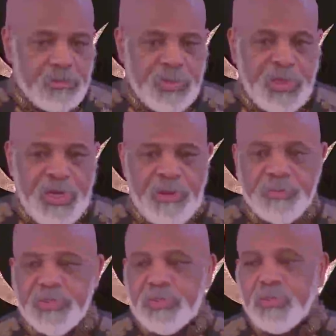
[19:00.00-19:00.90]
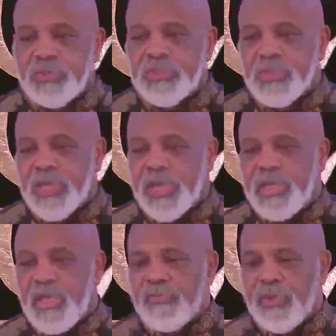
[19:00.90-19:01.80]
perhaps you did not
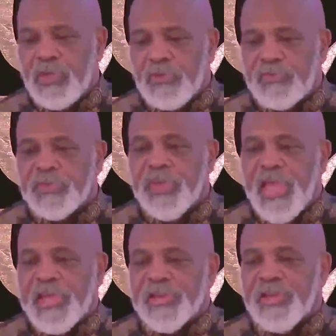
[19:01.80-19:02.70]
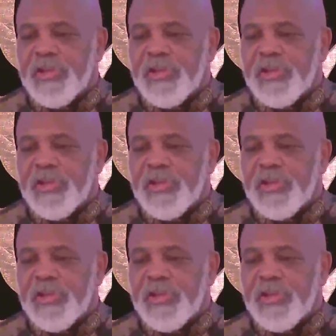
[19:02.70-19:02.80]
have enough data.